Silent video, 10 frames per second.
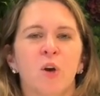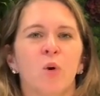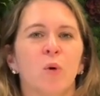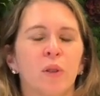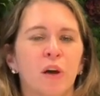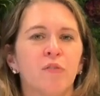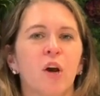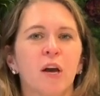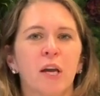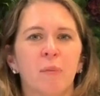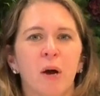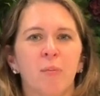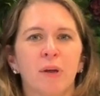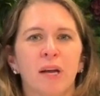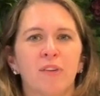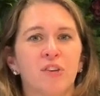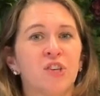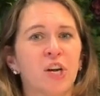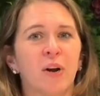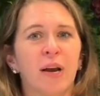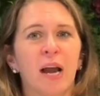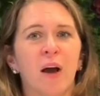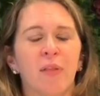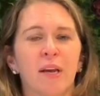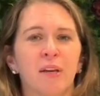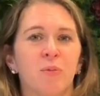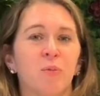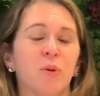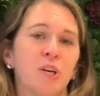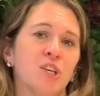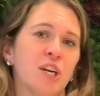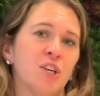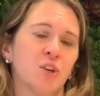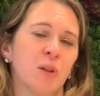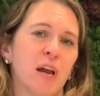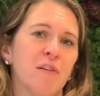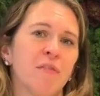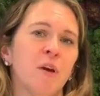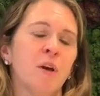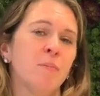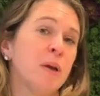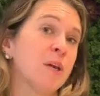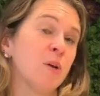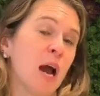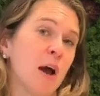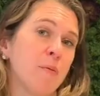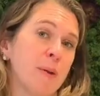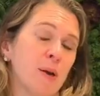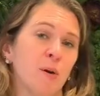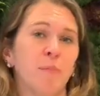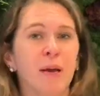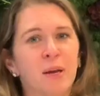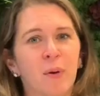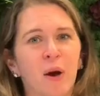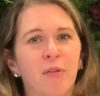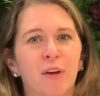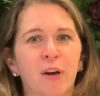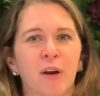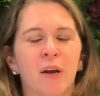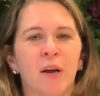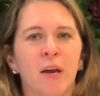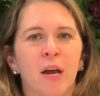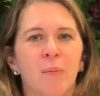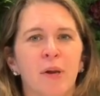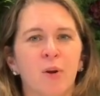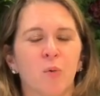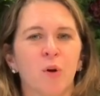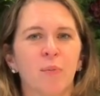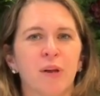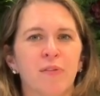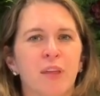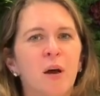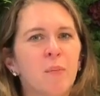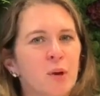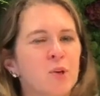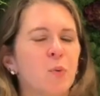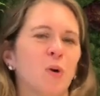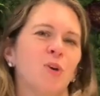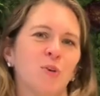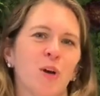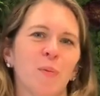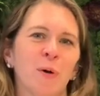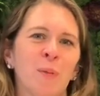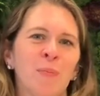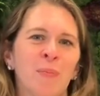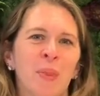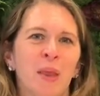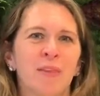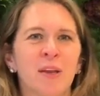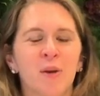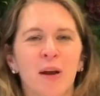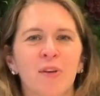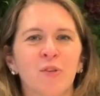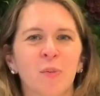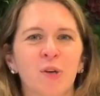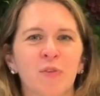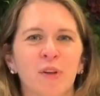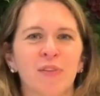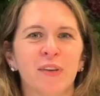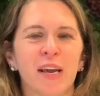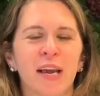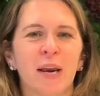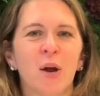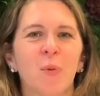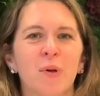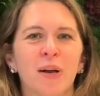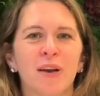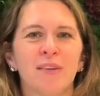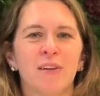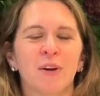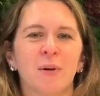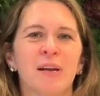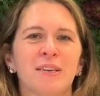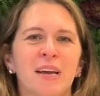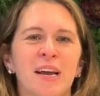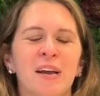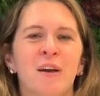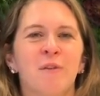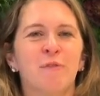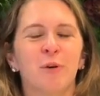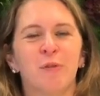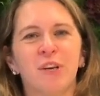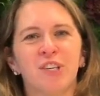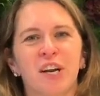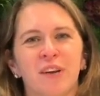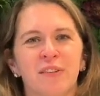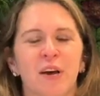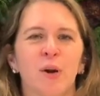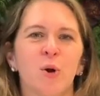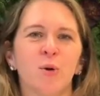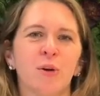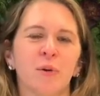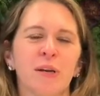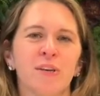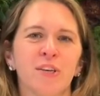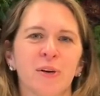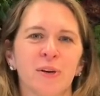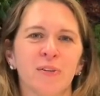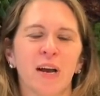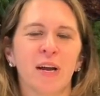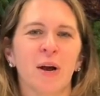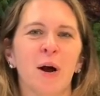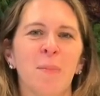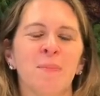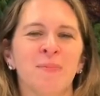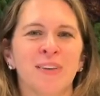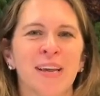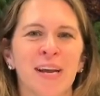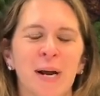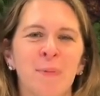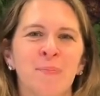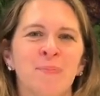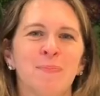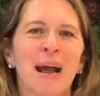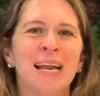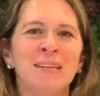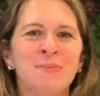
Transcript: We love talking about plants and sharing how they can really change your life, make you happier, make you healthier, and make your workplace that much more enjoyable. Thank you guys so much for listening, and I hope you guys have a great day. Feel free to check us out at oaklandgreeninteriors.com. Take care. Bye.